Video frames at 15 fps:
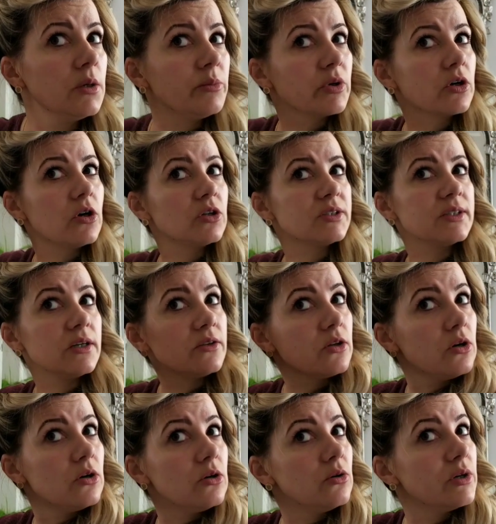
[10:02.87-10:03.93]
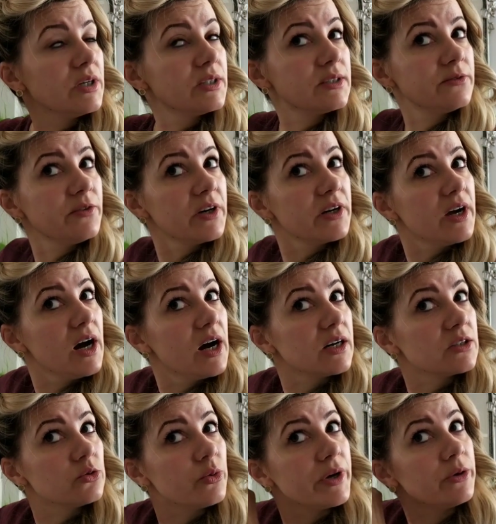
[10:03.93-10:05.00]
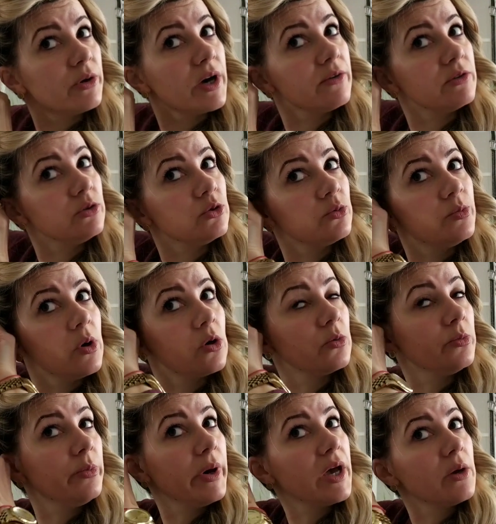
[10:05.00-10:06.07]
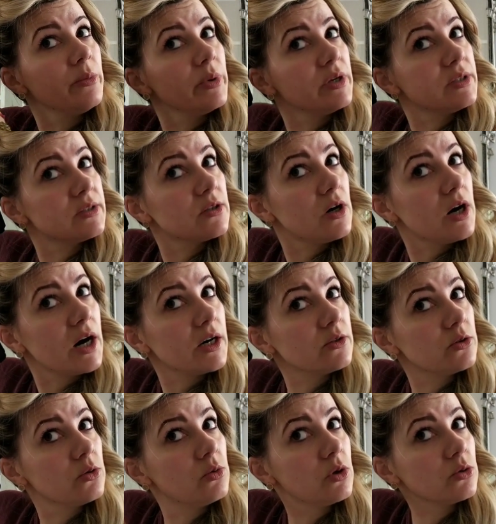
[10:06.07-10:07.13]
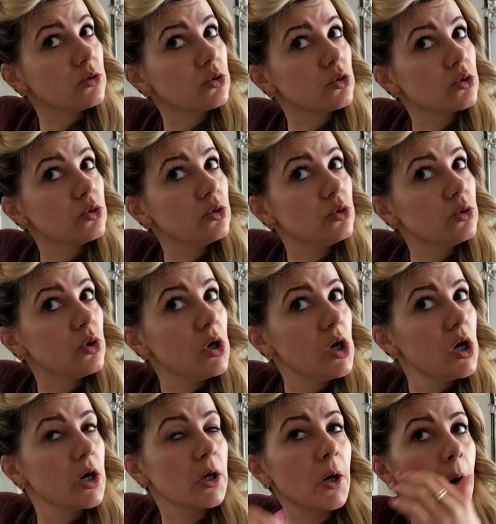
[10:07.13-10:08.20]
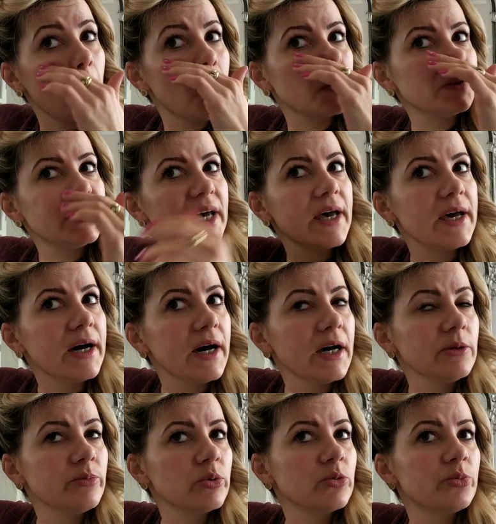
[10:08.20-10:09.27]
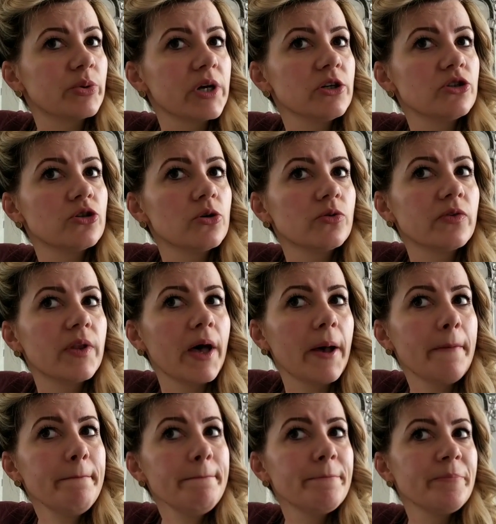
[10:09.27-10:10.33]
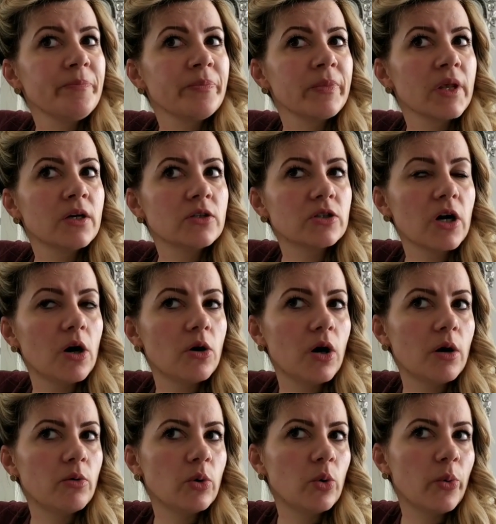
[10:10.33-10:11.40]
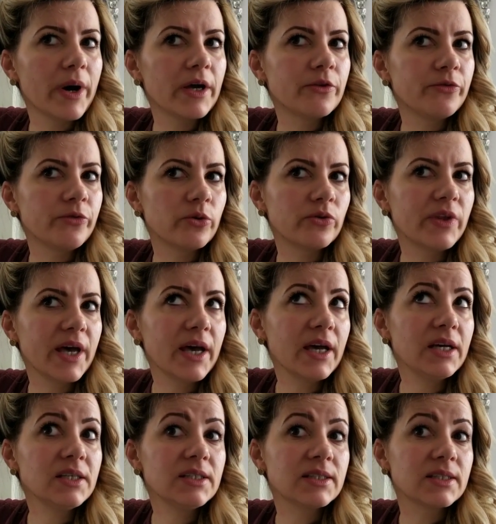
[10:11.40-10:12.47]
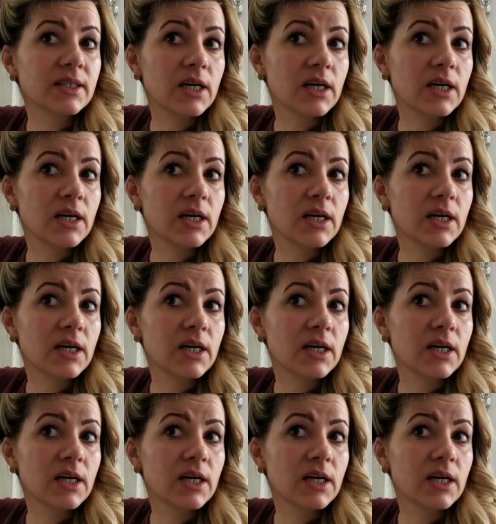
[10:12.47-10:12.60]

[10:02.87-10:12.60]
because I know it's very hard when you have a newborn baby, so I don't want to go there and put pressure on them. So I will wait a few days.